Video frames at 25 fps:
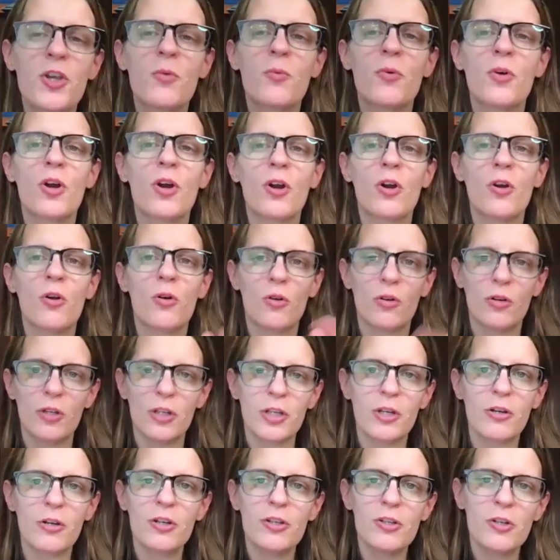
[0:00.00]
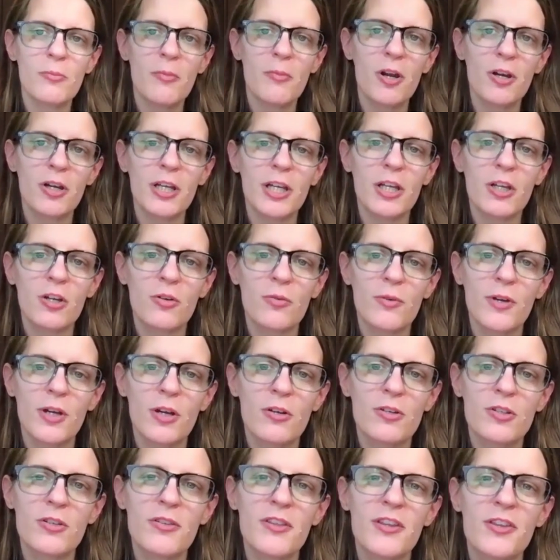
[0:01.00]
you were earlier in your marketing
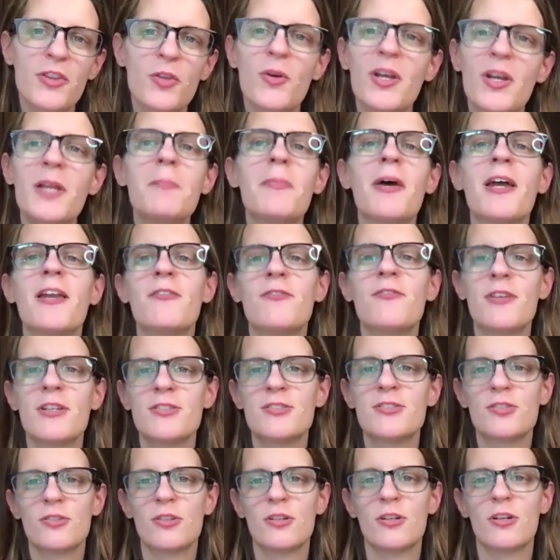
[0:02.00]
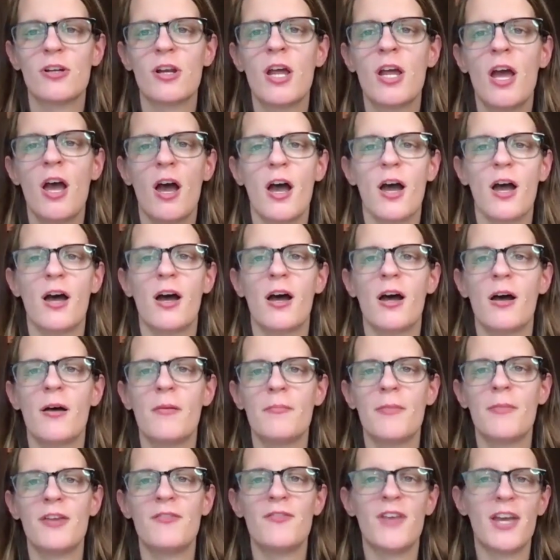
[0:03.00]
career? Do you think there were any benefits or
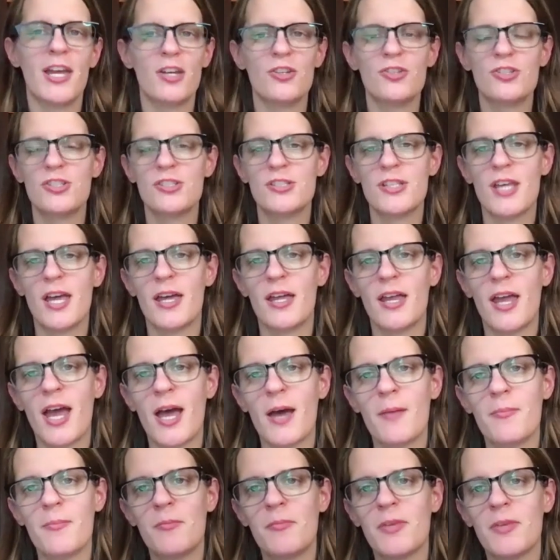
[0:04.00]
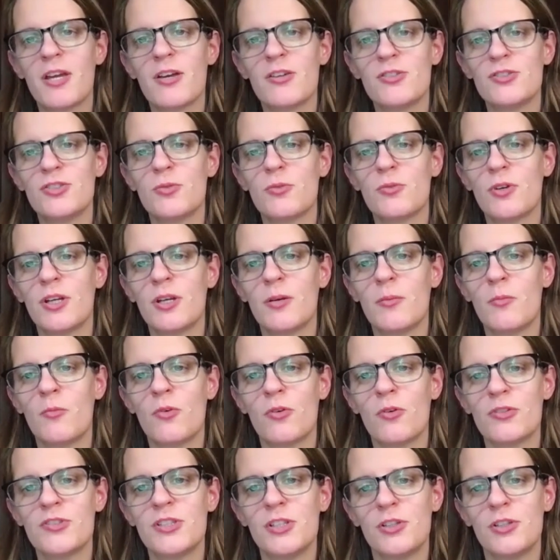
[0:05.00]
advantages that happened because you were in a
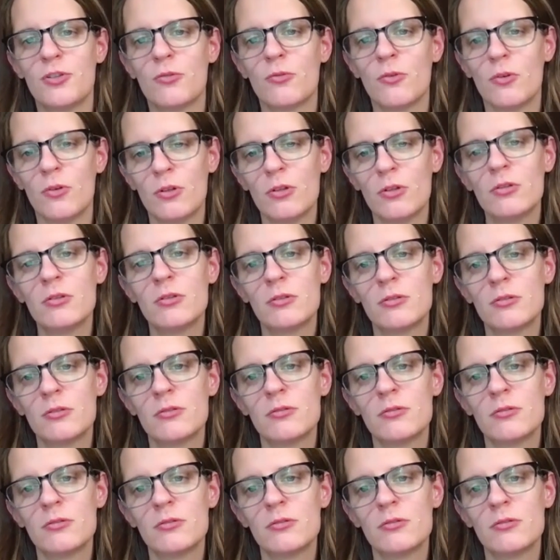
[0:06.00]
more senior role?